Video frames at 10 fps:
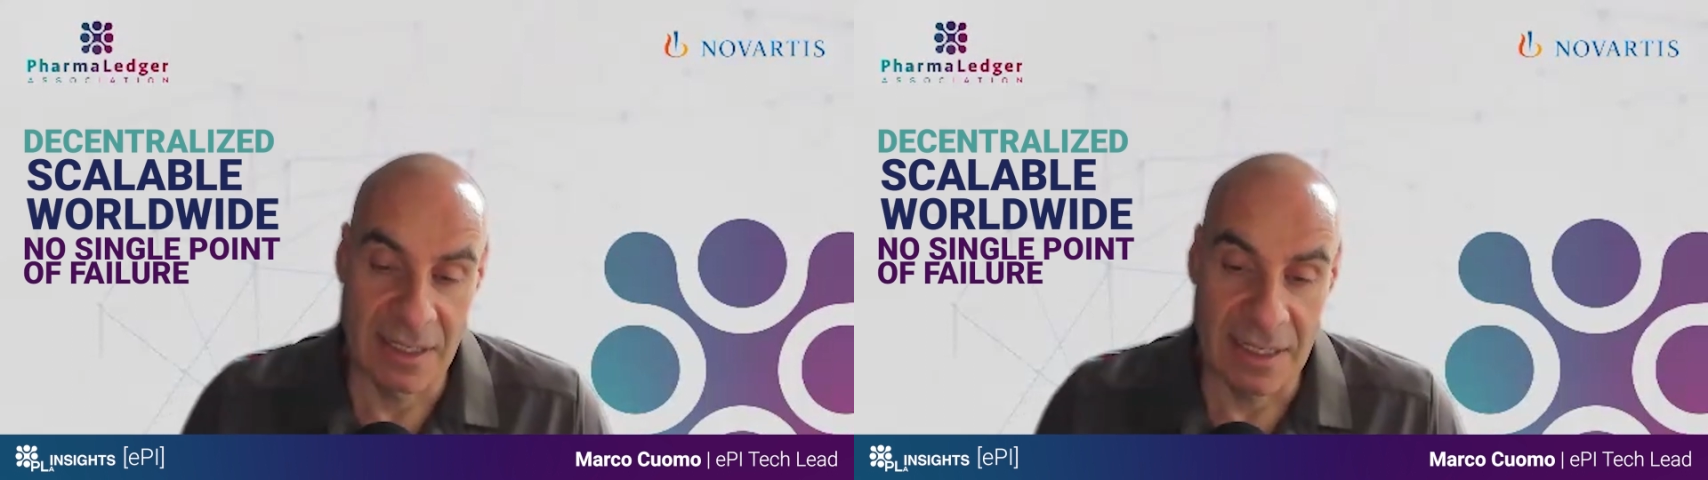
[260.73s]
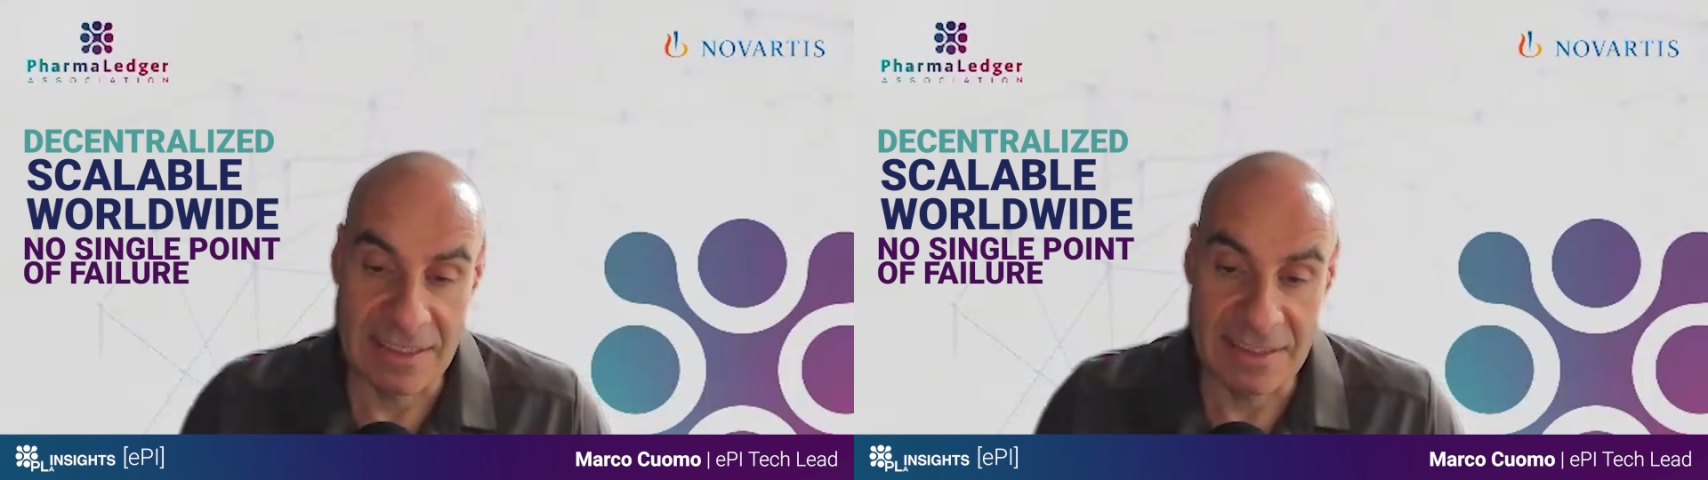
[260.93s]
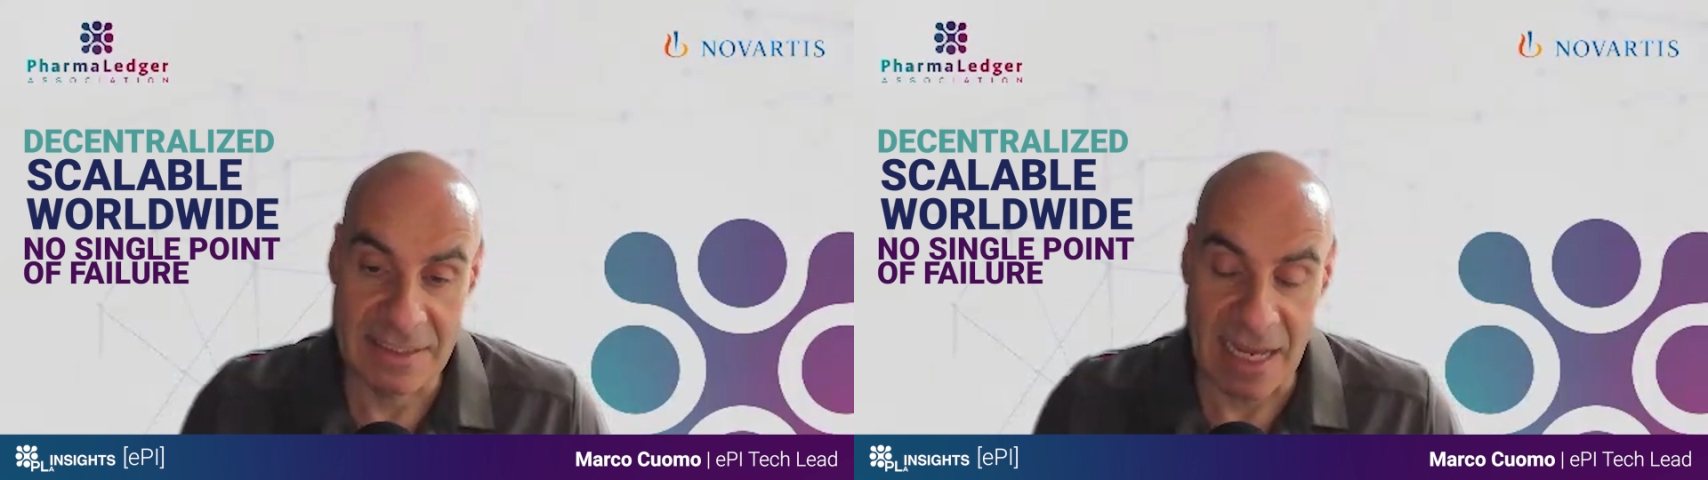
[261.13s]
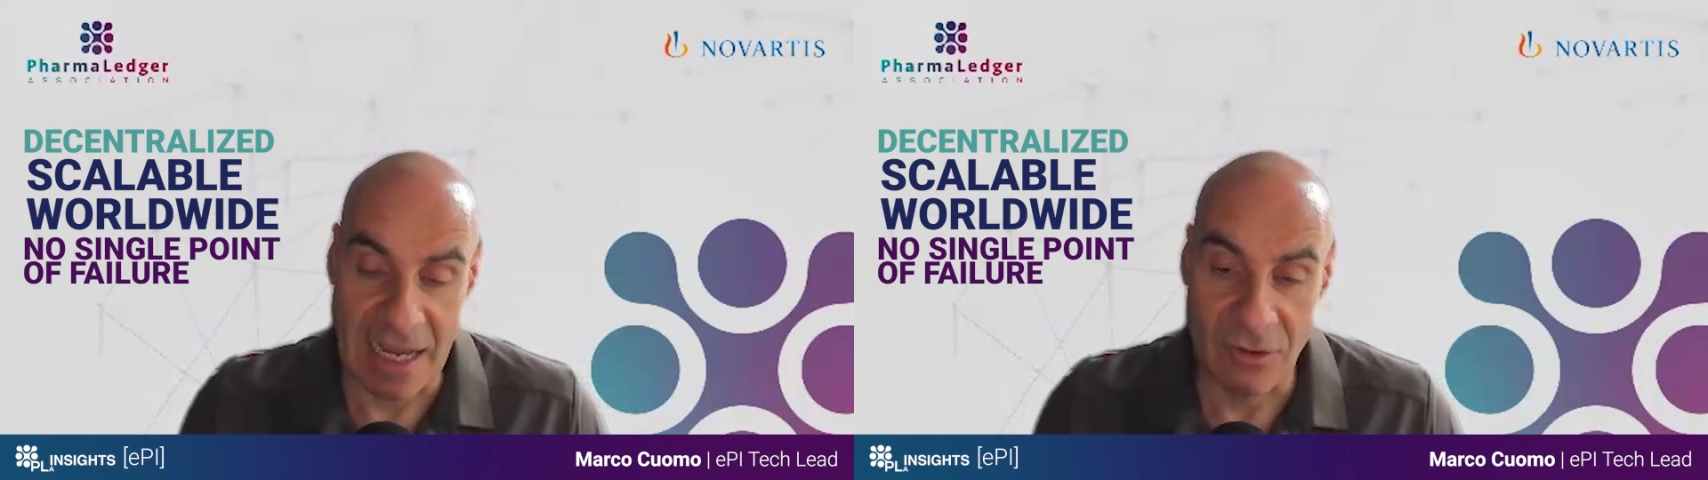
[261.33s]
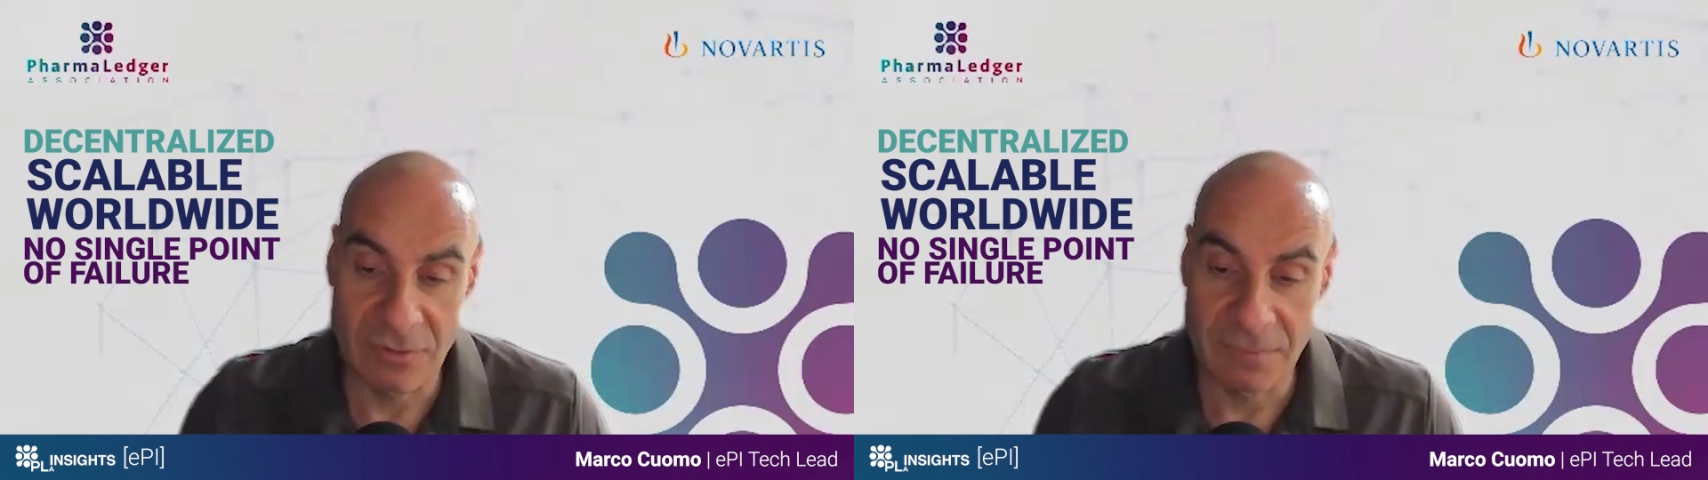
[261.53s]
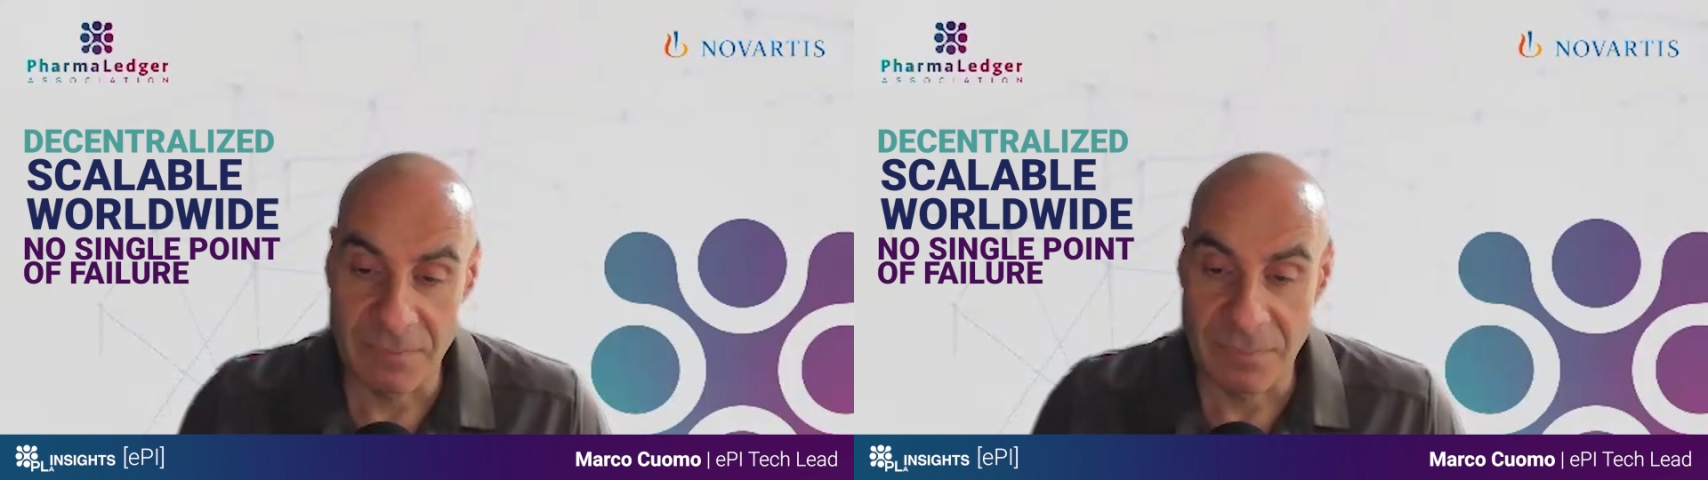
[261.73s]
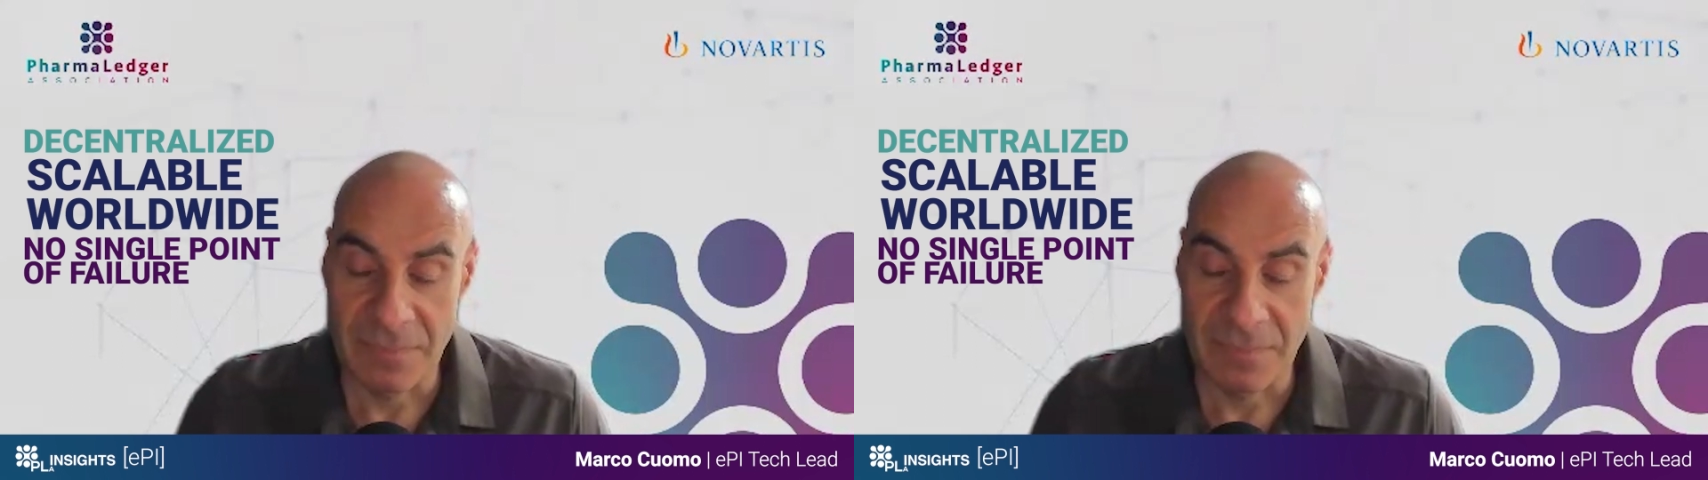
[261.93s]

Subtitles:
is down,